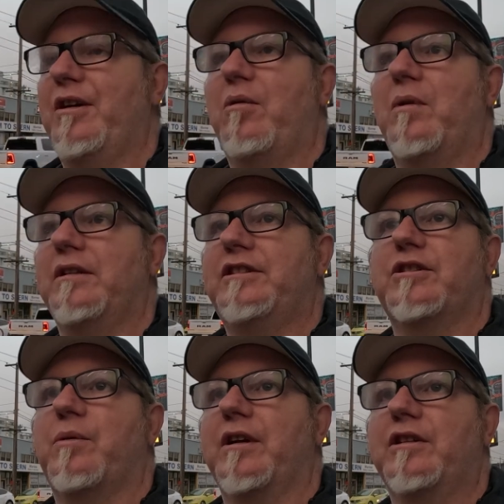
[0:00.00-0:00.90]
don't
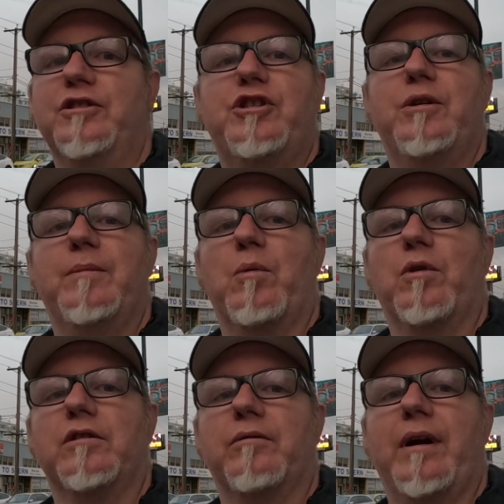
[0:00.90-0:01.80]
just want to consume the
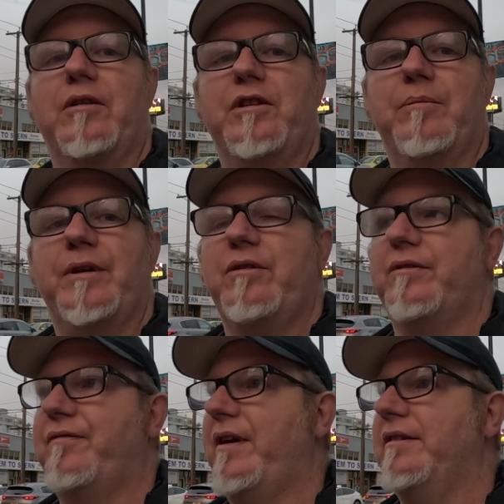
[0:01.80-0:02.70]
world around you, but you
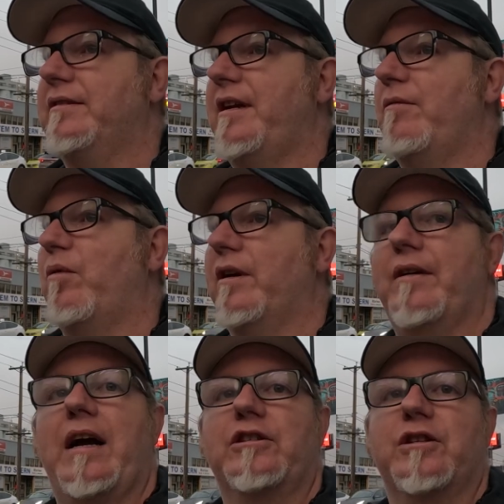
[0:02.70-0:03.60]
instead want to
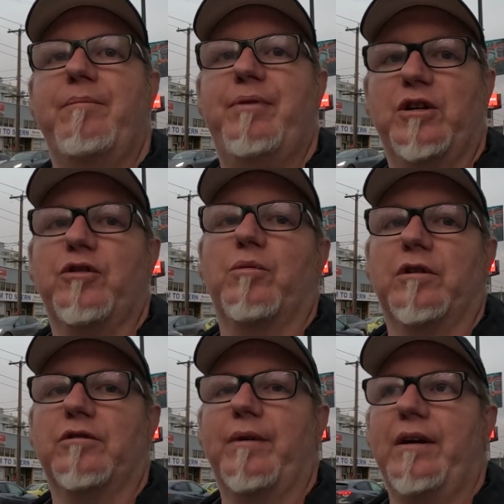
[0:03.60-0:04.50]
actually build the
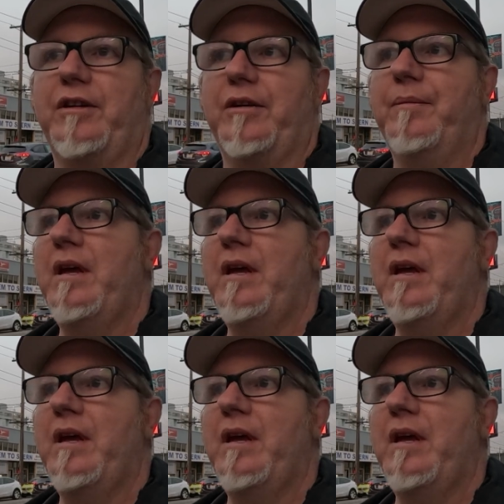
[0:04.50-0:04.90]
world around you,